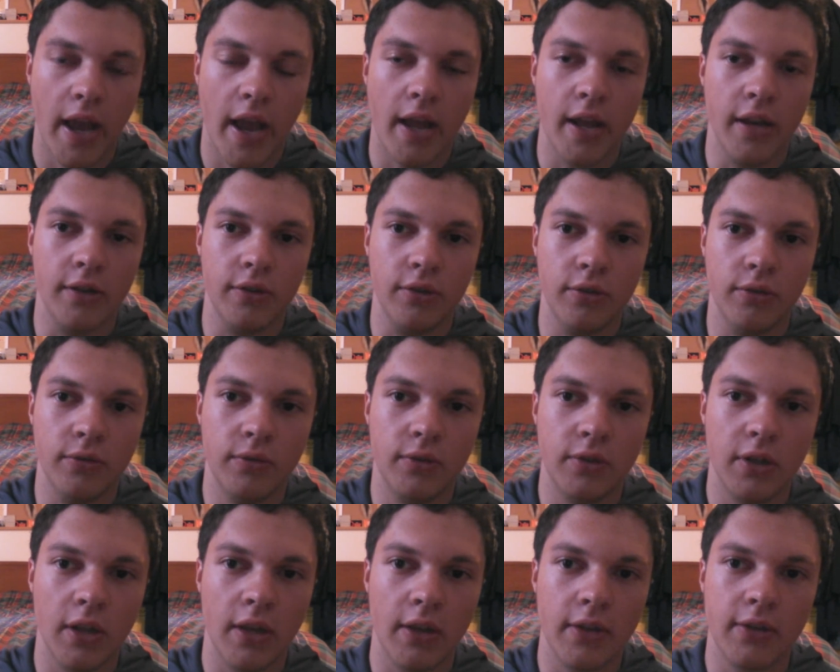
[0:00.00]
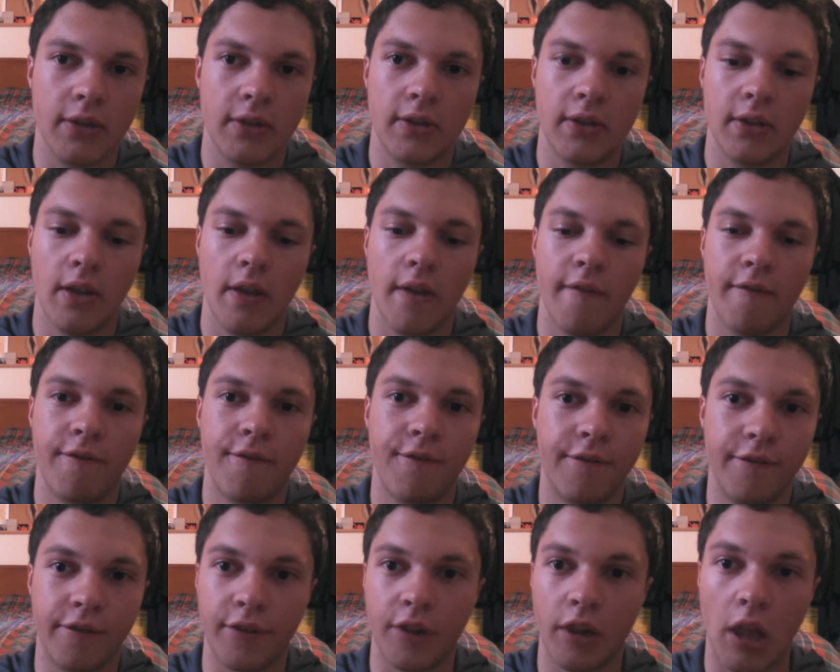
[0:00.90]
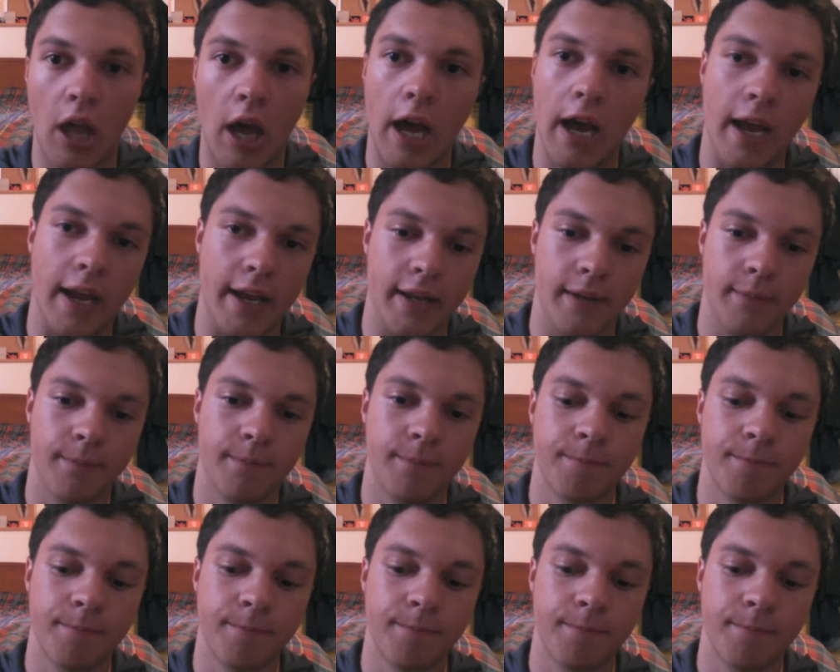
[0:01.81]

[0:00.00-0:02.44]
and you just fly.